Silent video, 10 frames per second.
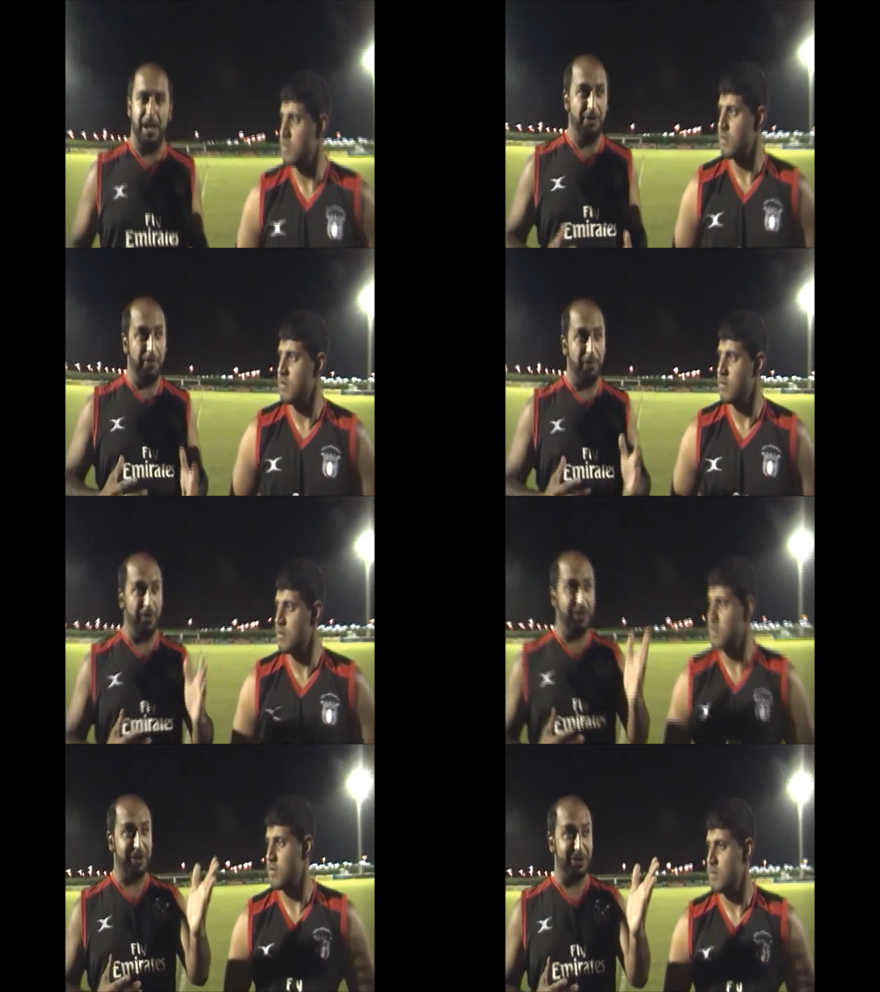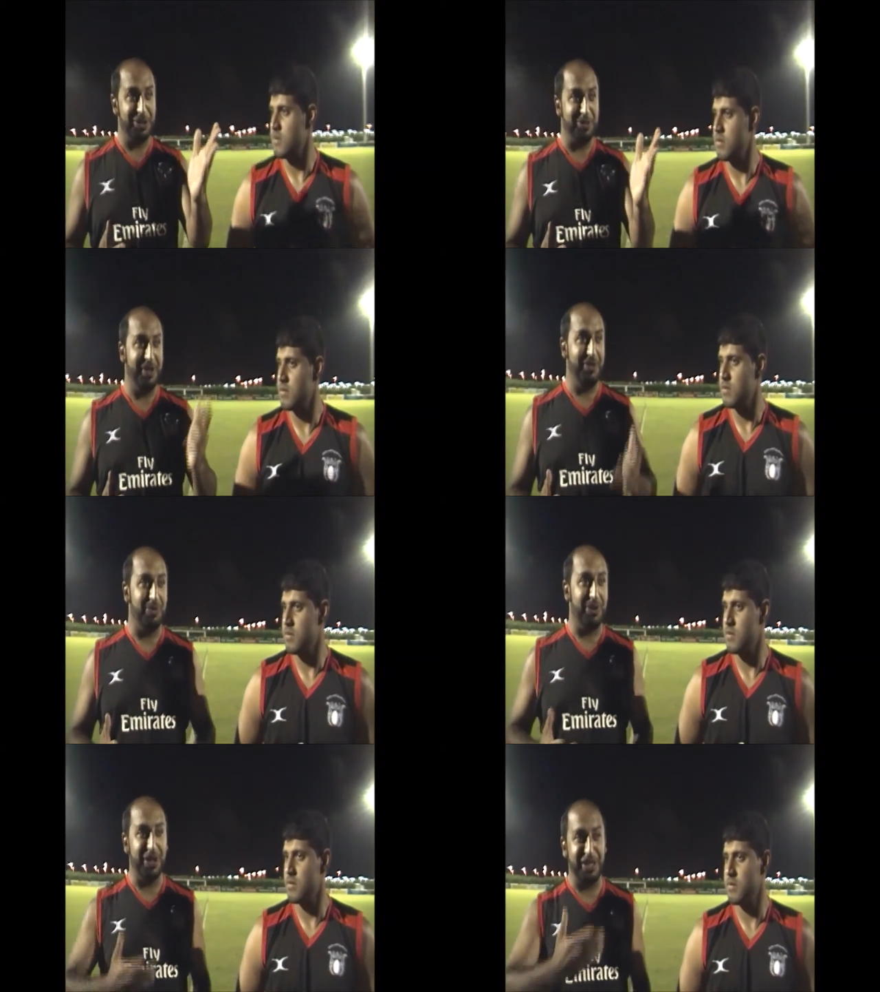Speaker 1: And with the coach
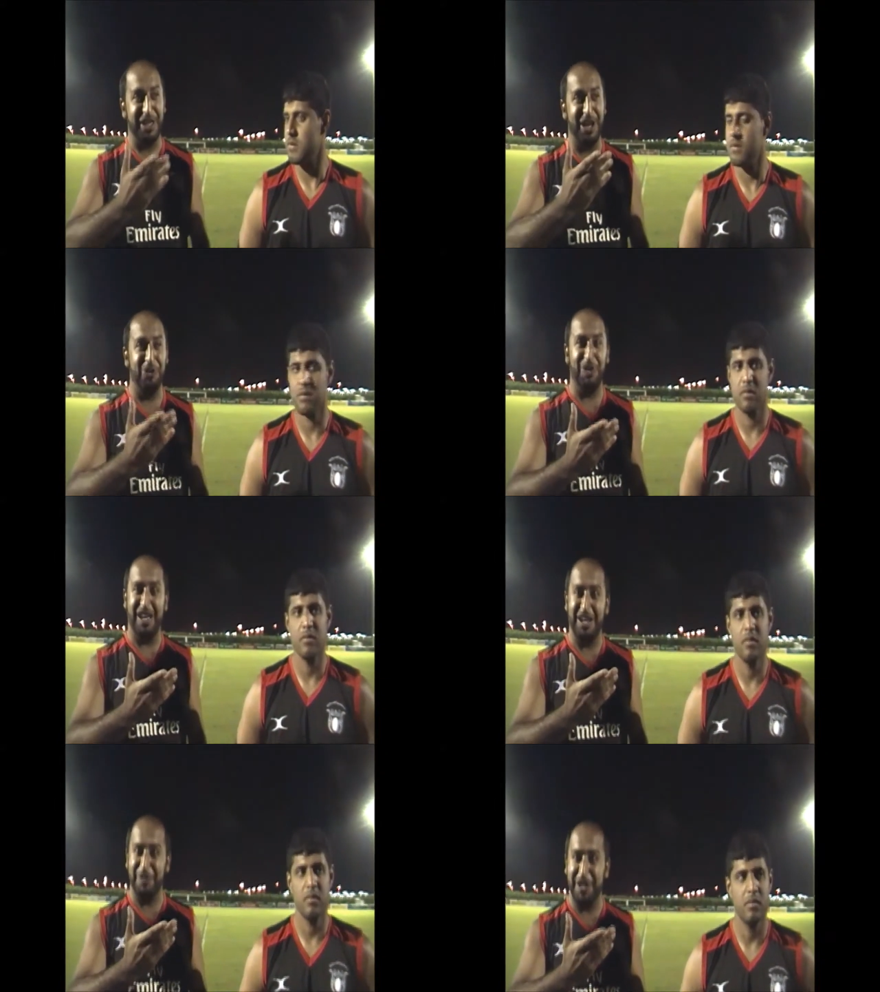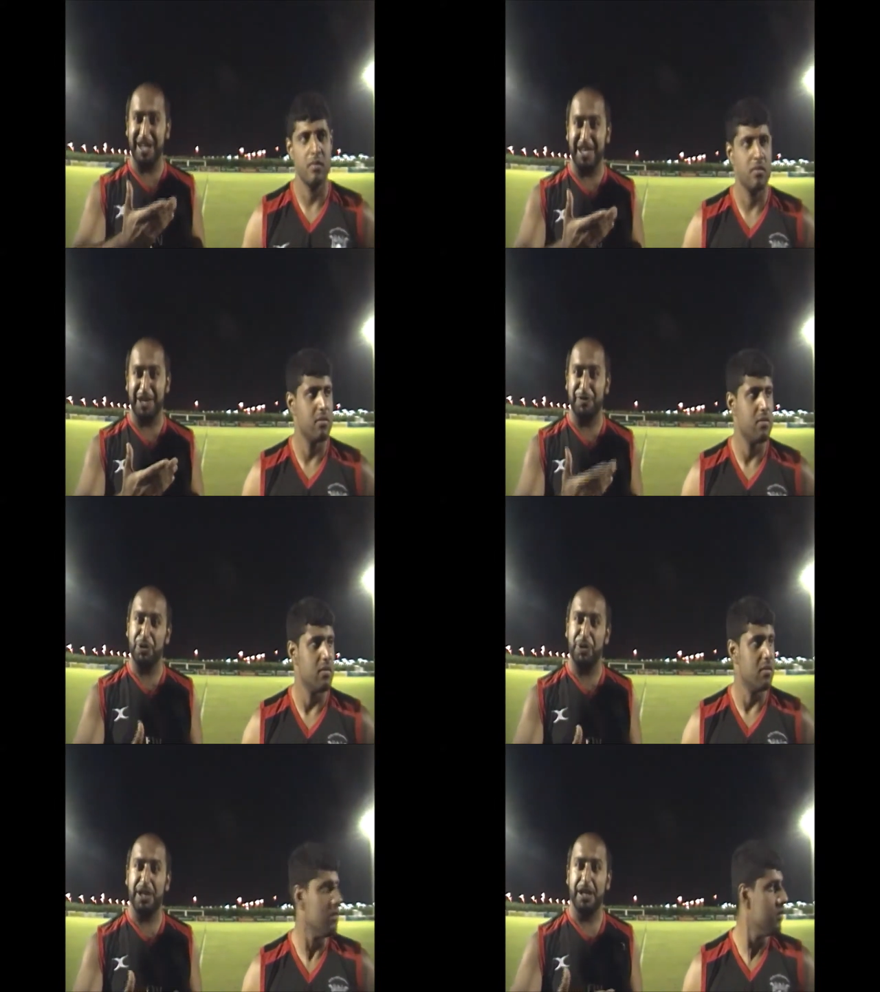Ben, we get now every like
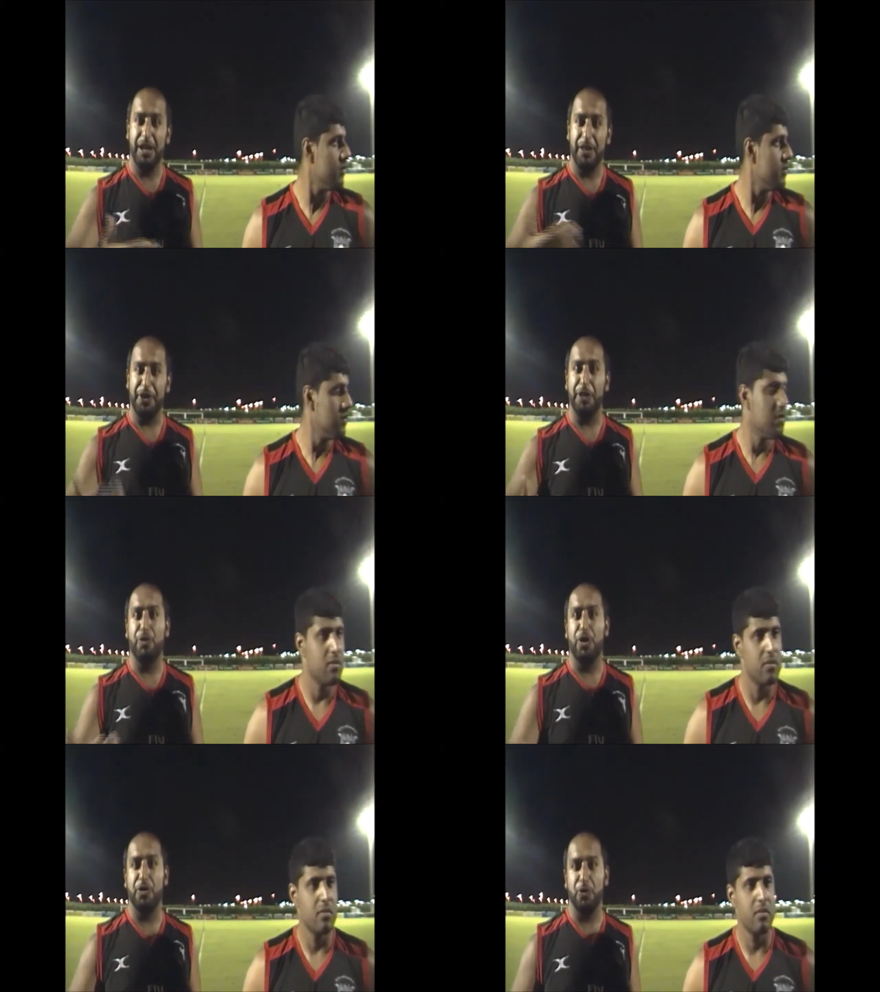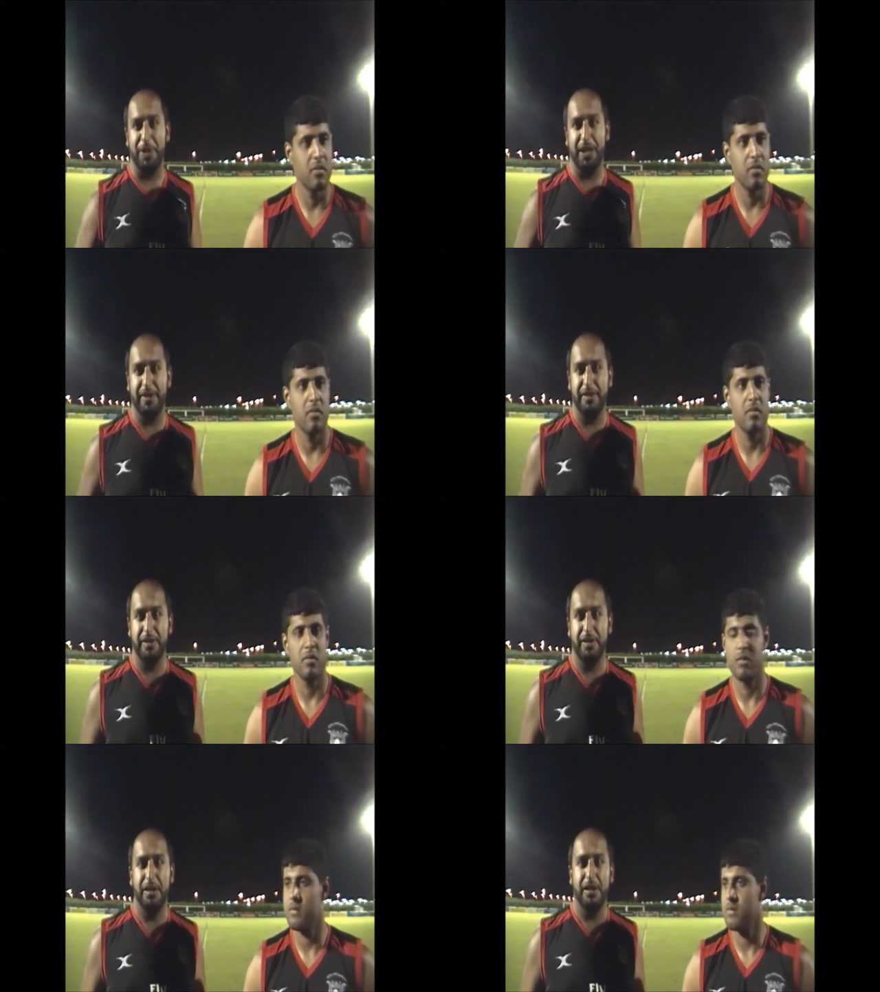every week three four new players.